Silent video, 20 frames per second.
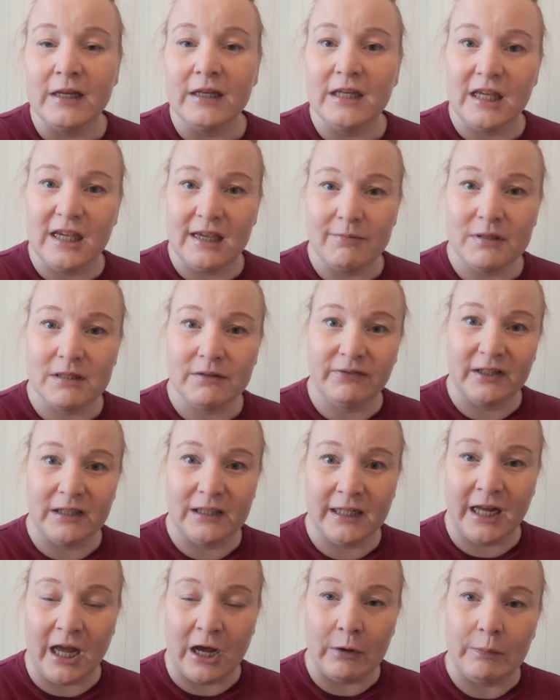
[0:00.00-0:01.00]
keeps
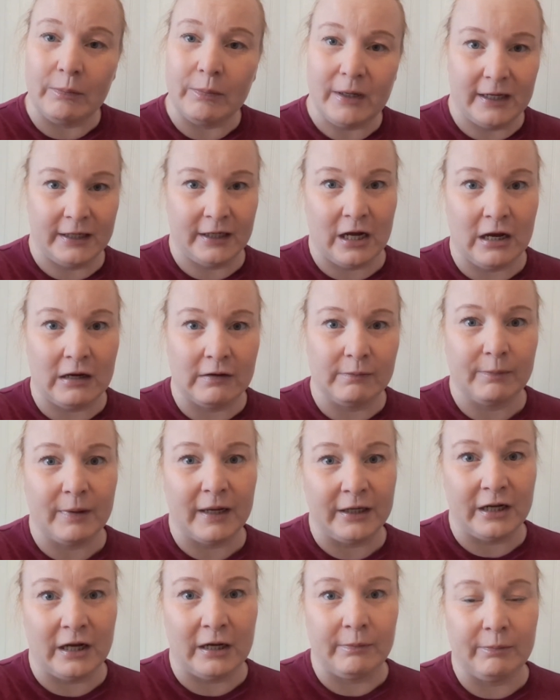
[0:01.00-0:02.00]
filling up and up
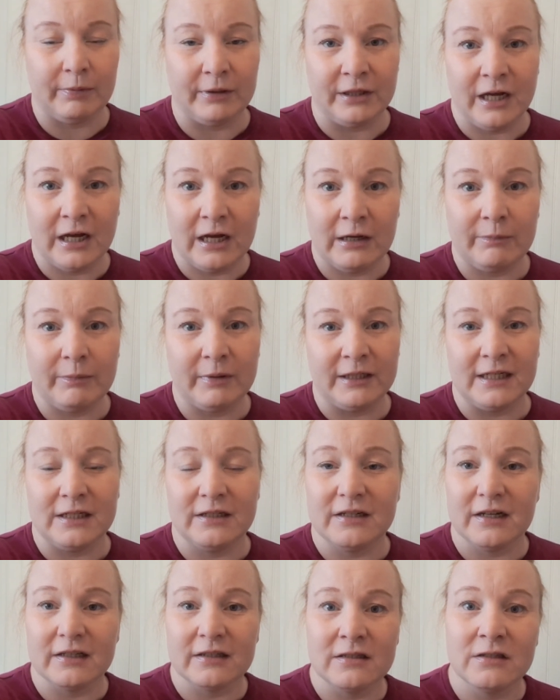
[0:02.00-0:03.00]
and up and up, and
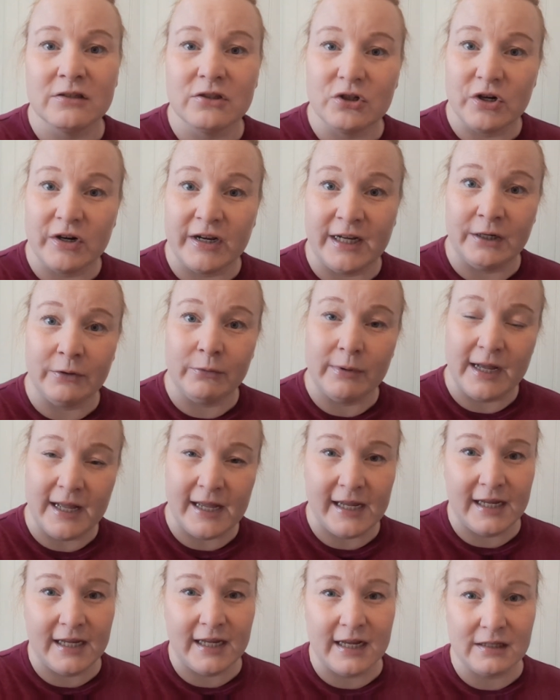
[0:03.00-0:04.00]
it doesn't drain
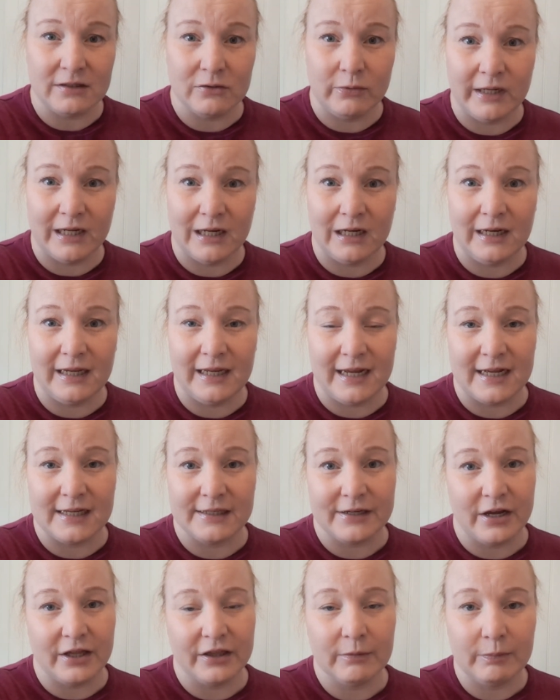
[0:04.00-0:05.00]
away as quickly
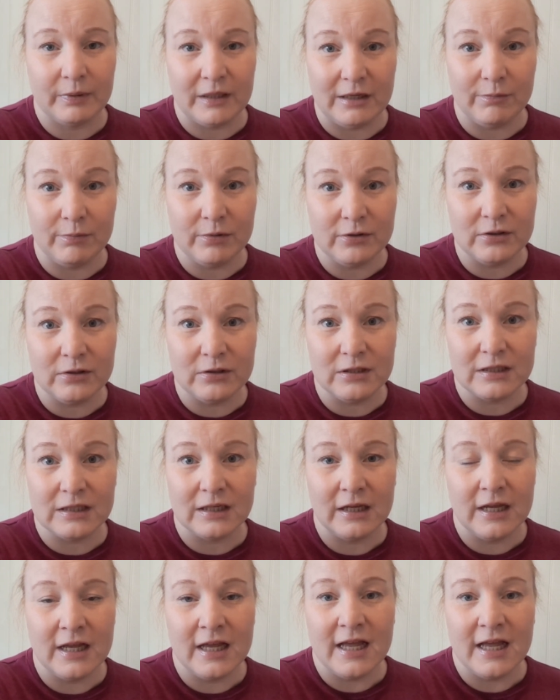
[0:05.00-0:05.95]
as other people's.